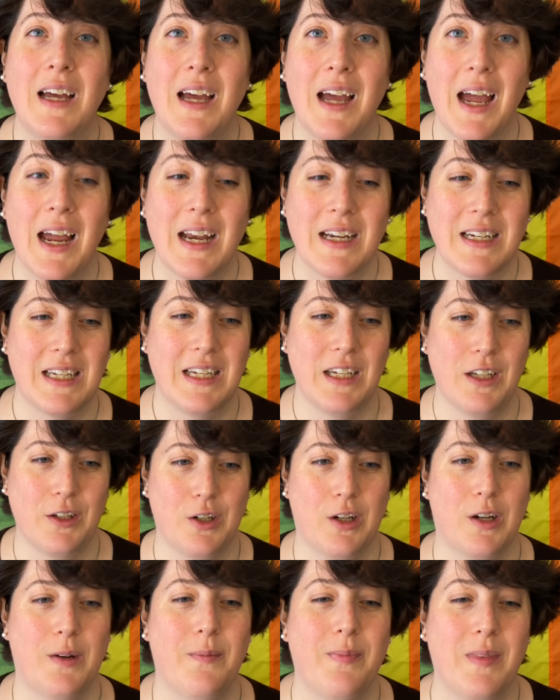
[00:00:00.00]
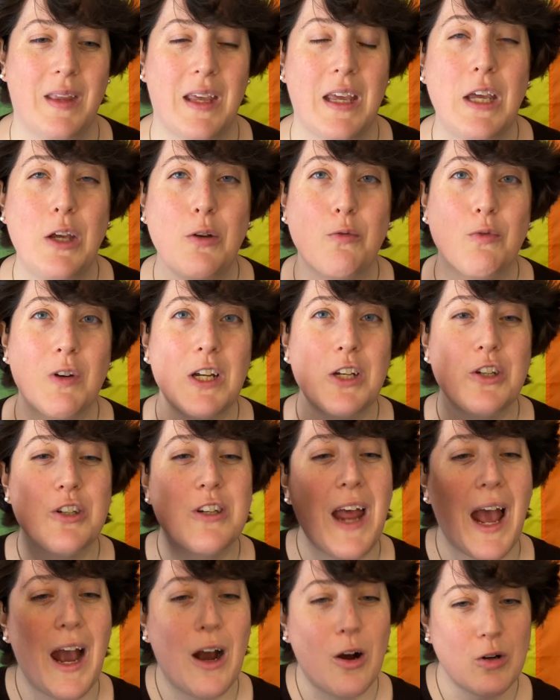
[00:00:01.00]
and he healed her. He reached
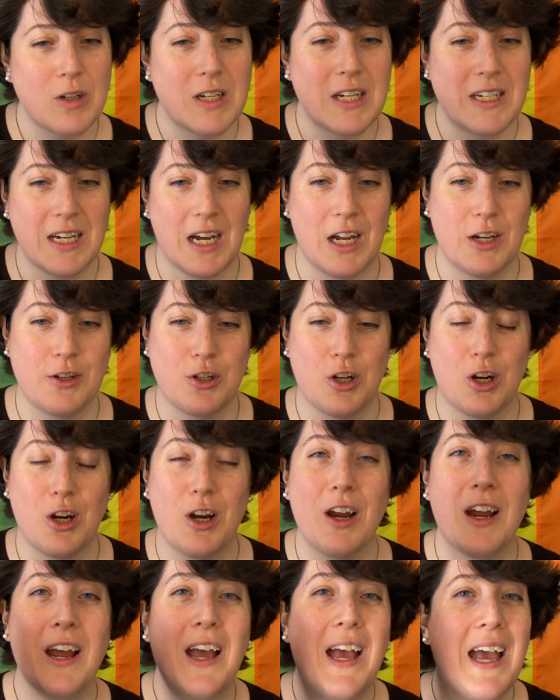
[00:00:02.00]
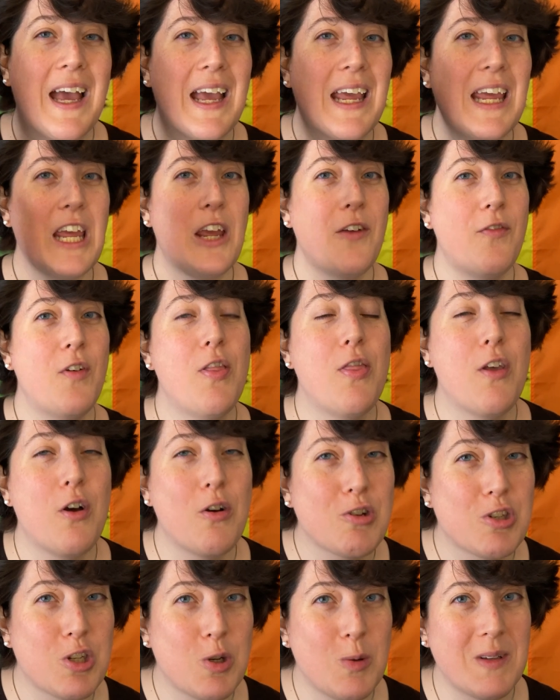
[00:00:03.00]
out to touch her, even though
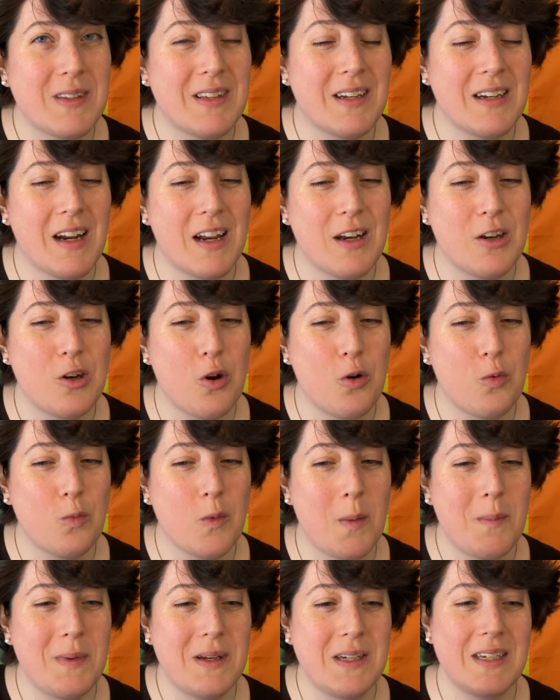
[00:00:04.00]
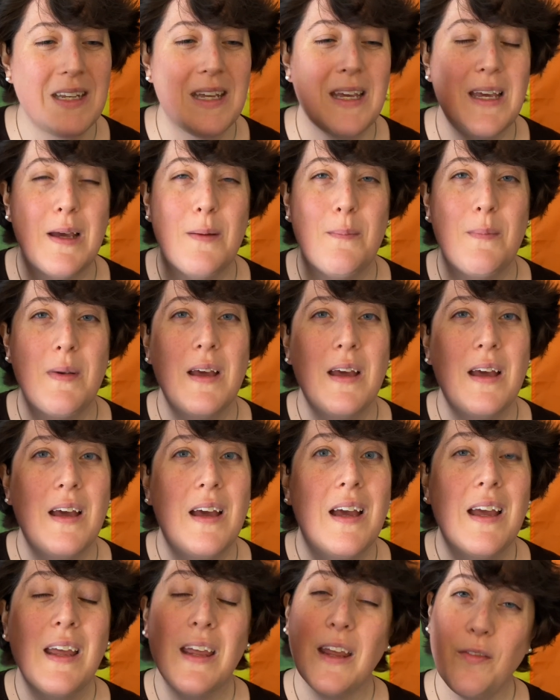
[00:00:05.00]
she was an unknown woman to him,
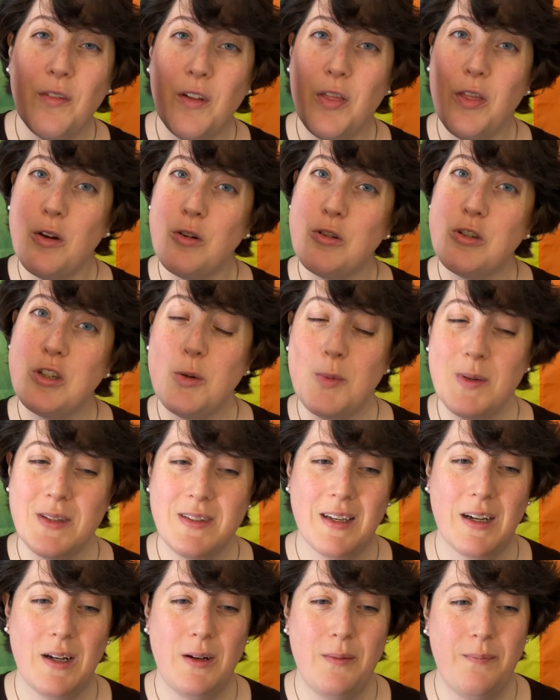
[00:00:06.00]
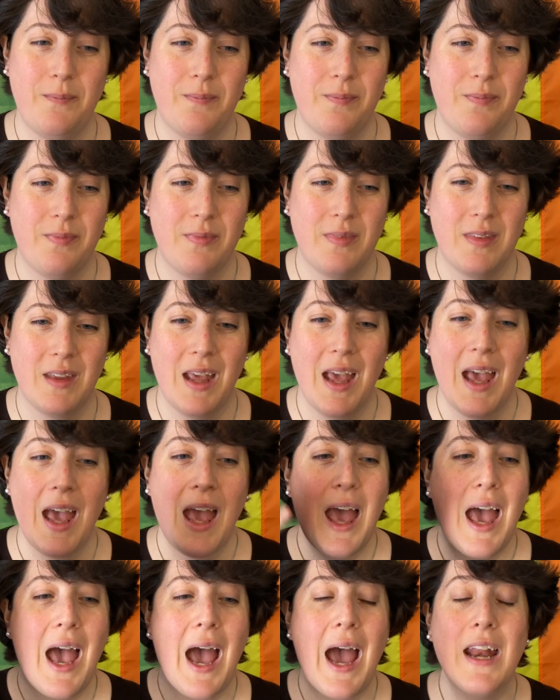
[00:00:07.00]
even though she was ill.
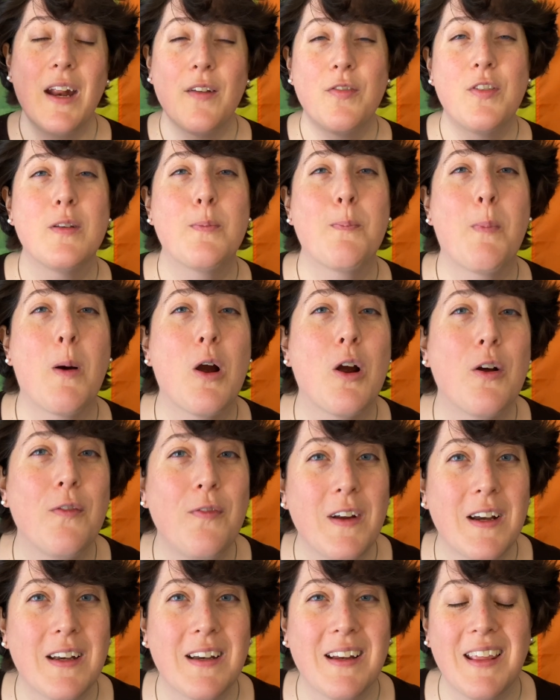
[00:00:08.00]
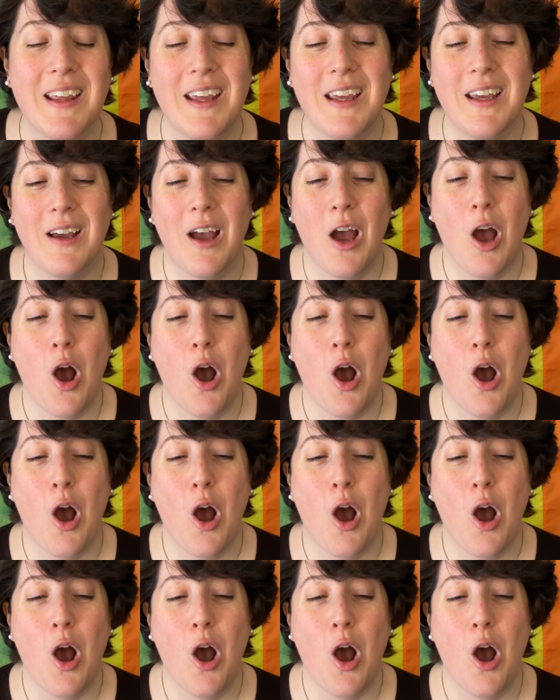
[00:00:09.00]
And if this perfectly